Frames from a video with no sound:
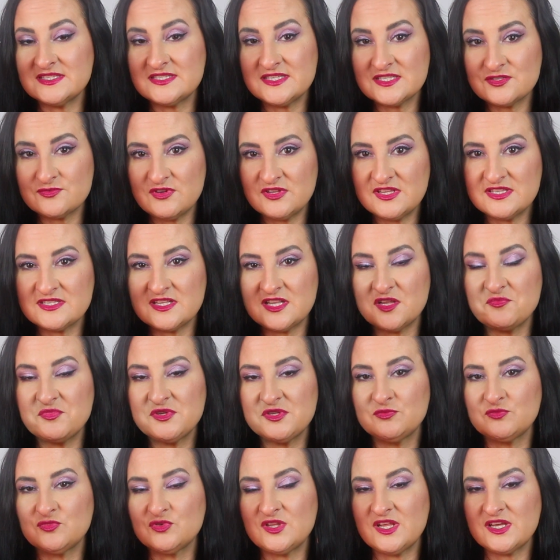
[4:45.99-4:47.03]
This one is a little bit
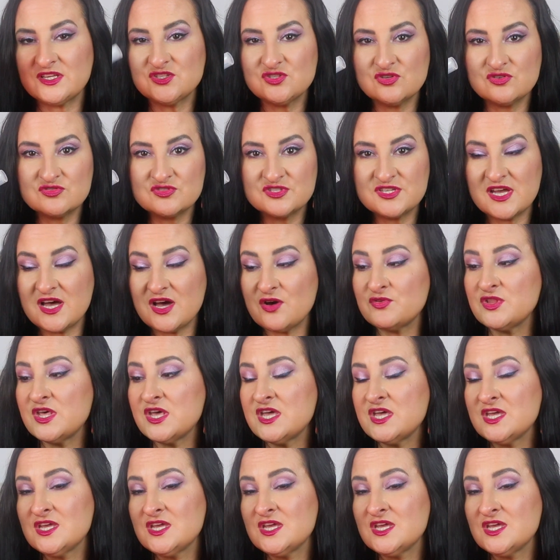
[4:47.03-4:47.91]
more like toned down.